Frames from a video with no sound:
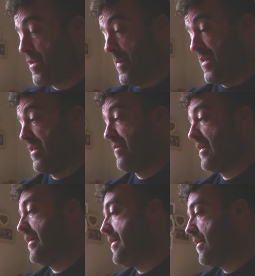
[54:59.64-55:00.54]

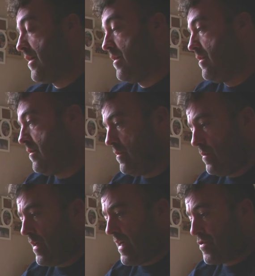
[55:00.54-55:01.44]
specifically
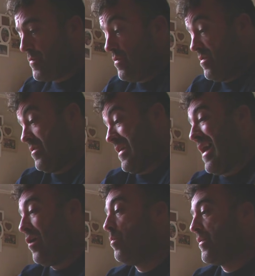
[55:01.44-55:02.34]
attributed to
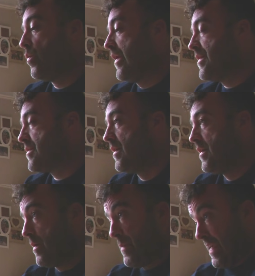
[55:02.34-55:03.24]
help the wings,
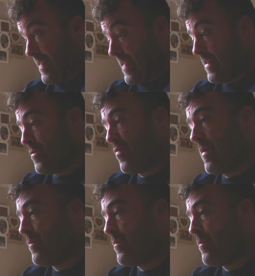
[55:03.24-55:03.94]
because that's your bread